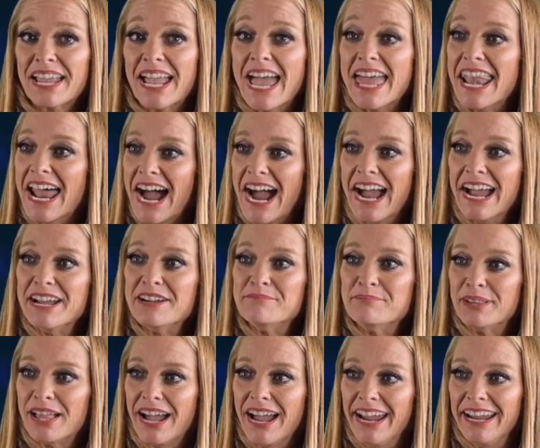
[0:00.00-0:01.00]
And I
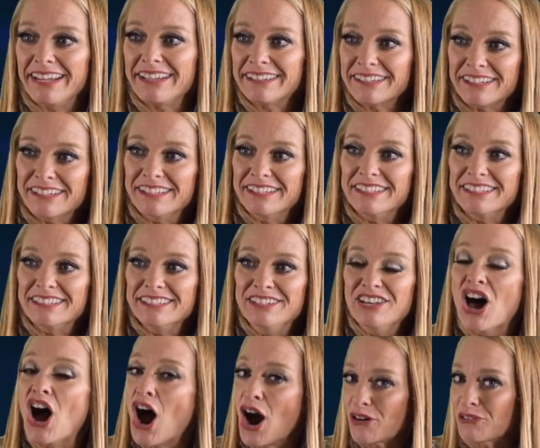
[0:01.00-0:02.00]
am like,
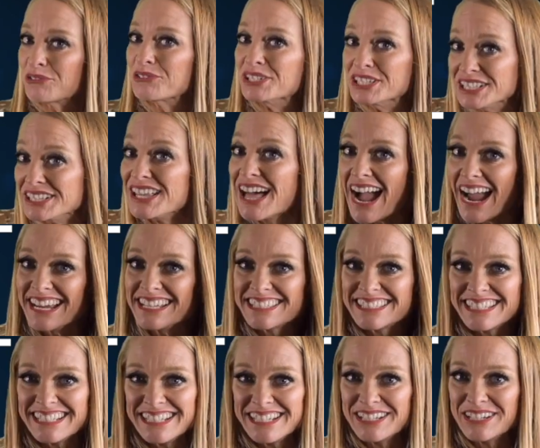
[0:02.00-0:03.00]
not
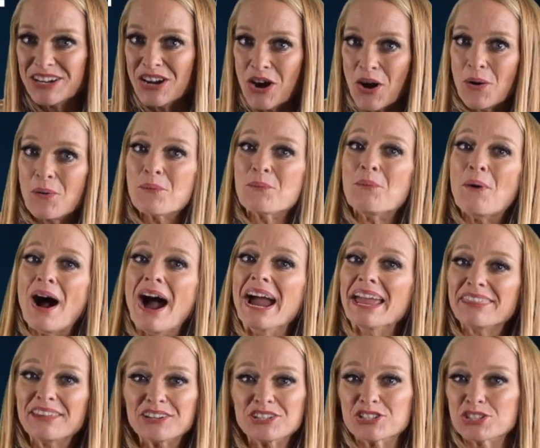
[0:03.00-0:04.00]
realizing
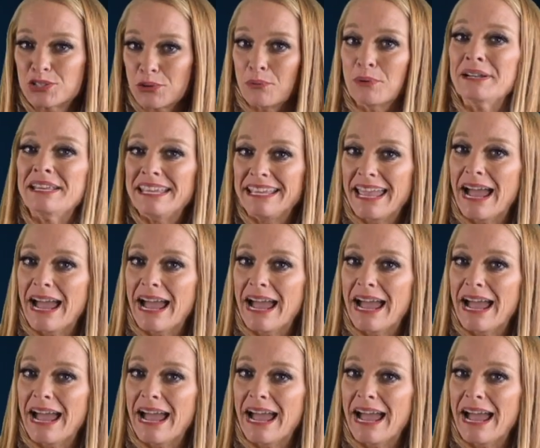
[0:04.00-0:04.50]
why there's 20